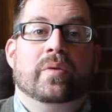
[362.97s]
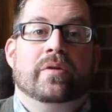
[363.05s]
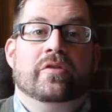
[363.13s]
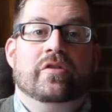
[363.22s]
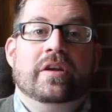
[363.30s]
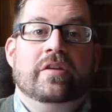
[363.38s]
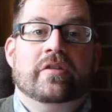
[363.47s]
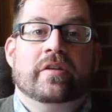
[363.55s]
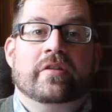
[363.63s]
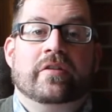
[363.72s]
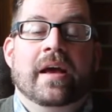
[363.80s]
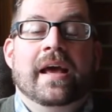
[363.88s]
with
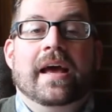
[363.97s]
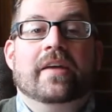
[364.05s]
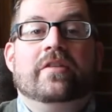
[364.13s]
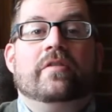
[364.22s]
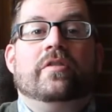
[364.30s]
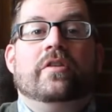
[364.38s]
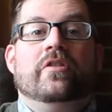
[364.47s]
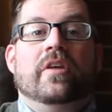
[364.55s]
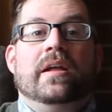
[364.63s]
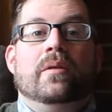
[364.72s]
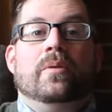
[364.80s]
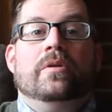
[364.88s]
Jesus, as if to
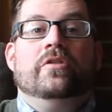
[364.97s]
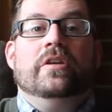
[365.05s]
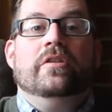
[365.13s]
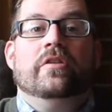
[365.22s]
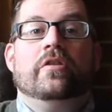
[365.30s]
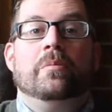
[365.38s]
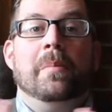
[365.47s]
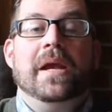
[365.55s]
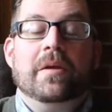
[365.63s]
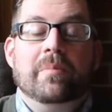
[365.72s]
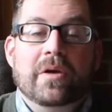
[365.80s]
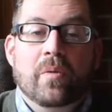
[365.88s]
say, Lord Jesus,
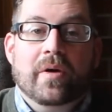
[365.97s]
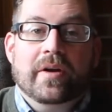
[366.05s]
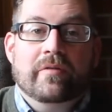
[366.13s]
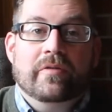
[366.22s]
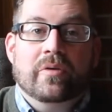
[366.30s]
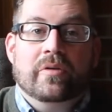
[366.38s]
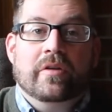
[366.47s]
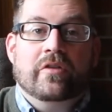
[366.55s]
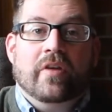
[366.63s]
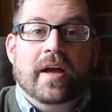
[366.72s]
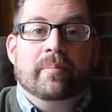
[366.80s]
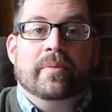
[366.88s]
make me one of your
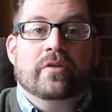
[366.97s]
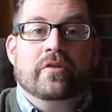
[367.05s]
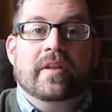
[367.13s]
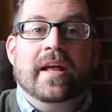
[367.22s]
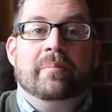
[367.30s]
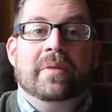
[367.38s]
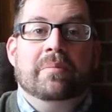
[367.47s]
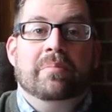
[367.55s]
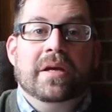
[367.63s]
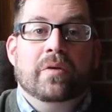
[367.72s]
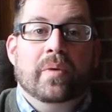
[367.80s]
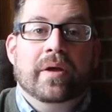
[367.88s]
disciples, let me
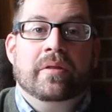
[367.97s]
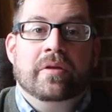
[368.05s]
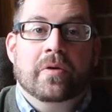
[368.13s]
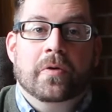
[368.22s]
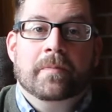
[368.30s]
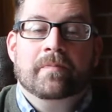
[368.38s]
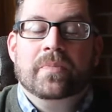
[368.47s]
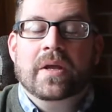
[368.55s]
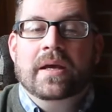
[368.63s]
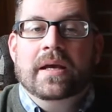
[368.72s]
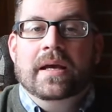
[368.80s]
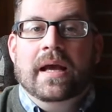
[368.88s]
be with you.
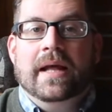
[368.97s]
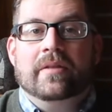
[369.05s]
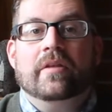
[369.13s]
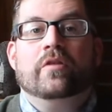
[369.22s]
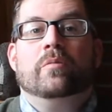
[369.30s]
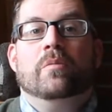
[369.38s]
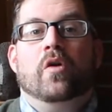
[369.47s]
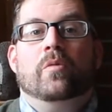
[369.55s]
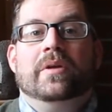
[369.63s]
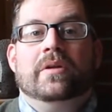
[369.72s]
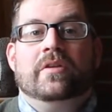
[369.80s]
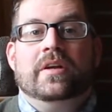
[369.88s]
At this
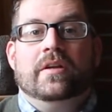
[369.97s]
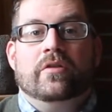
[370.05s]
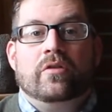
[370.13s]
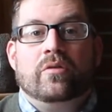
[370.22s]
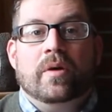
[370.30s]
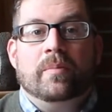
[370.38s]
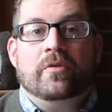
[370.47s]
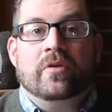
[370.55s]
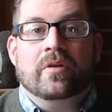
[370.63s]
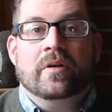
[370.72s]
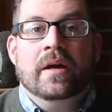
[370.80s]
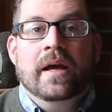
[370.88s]
moment in
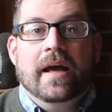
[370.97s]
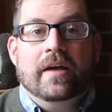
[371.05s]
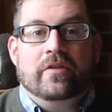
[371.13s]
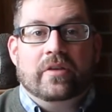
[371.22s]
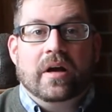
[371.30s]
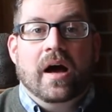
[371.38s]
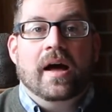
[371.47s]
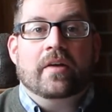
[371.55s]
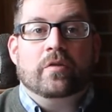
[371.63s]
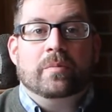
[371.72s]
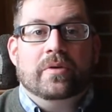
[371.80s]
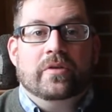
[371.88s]
Scripture, as the
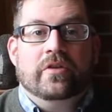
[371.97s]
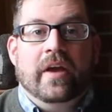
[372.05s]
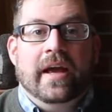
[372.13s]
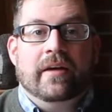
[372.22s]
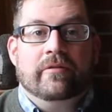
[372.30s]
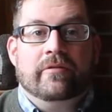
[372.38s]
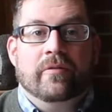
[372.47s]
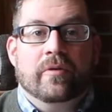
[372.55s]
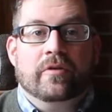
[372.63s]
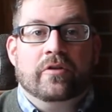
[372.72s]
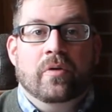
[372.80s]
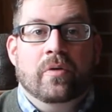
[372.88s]
Gospels have
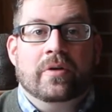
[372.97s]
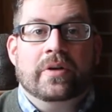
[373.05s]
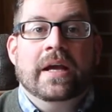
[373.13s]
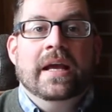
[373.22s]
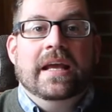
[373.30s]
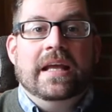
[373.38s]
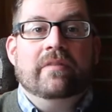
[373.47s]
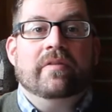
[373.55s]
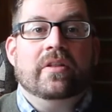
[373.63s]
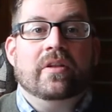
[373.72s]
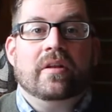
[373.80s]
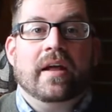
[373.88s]
foretold,
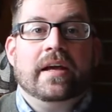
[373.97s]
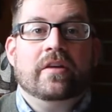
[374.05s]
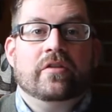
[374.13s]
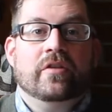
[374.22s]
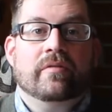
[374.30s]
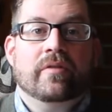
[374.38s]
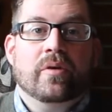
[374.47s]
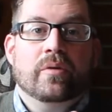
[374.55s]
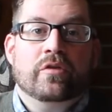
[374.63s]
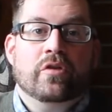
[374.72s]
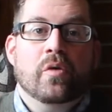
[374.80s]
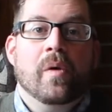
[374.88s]
even the likes of
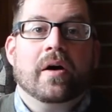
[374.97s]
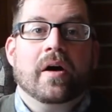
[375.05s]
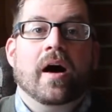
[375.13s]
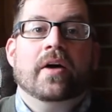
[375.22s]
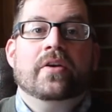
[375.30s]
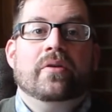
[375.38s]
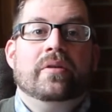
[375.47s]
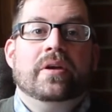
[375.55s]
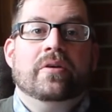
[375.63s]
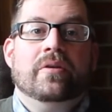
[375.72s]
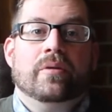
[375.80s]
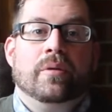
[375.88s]
those who are under
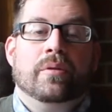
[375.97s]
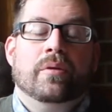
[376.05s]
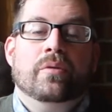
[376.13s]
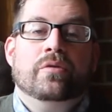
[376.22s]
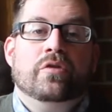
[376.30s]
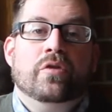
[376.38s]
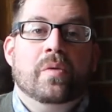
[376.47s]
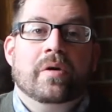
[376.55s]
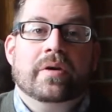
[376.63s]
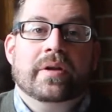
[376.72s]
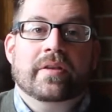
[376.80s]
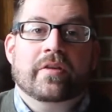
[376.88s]
the earth, those who
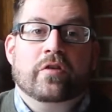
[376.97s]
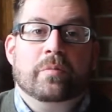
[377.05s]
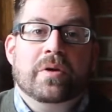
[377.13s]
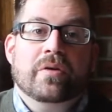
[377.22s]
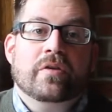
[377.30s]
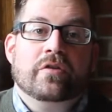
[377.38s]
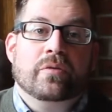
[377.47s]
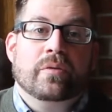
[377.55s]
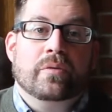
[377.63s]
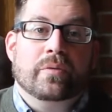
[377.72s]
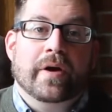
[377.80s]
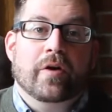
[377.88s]
are in the
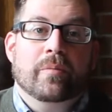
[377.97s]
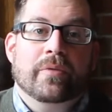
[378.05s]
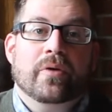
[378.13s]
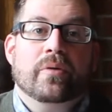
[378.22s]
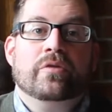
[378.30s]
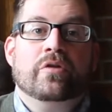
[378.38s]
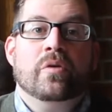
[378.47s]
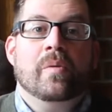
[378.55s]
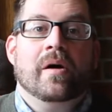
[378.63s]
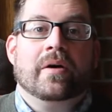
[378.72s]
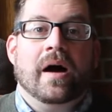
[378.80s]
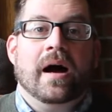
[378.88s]
spiritual realm, those who
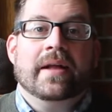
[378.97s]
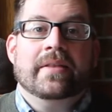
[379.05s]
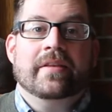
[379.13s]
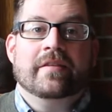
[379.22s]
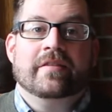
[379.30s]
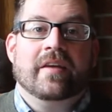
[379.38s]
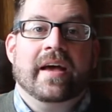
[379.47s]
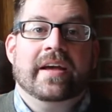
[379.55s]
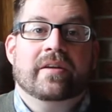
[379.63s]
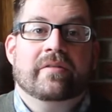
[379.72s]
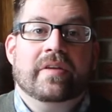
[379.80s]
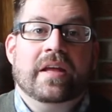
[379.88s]
are on the
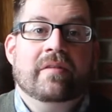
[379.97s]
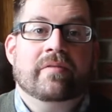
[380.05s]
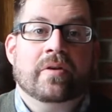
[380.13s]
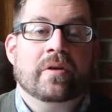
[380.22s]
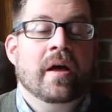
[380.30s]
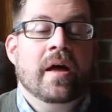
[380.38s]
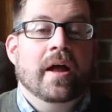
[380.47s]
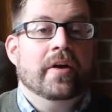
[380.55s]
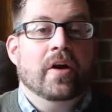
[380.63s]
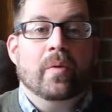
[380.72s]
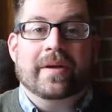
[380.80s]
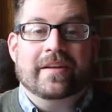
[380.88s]
side of evil,
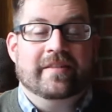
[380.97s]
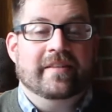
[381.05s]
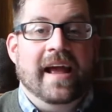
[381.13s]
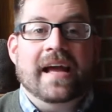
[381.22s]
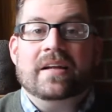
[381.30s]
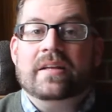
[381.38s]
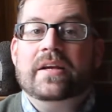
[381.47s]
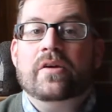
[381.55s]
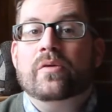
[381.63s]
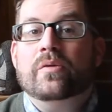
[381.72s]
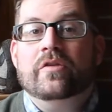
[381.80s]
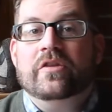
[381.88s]
know exactly
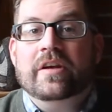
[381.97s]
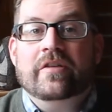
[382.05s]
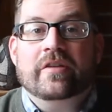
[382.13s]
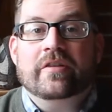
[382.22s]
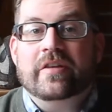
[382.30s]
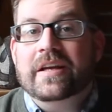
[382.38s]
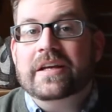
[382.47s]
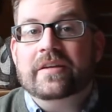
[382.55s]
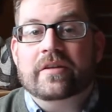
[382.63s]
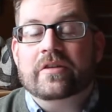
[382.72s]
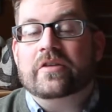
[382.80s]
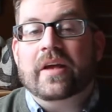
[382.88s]
who Jesus
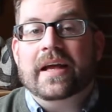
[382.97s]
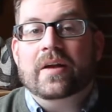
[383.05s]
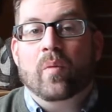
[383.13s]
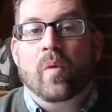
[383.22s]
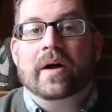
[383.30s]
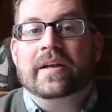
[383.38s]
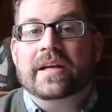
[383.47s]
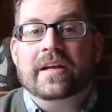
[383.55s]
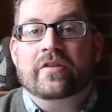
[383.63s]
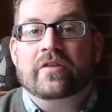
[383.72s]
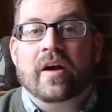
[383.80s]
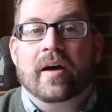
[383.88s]
is and what
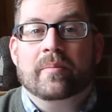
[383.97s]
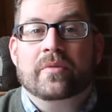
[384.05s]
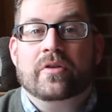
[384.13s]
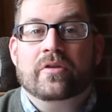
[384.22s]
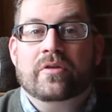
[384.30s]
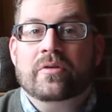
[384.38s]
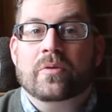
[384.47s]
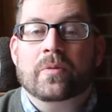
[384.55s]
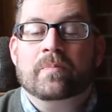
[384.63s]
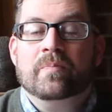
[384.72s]
he's come to do.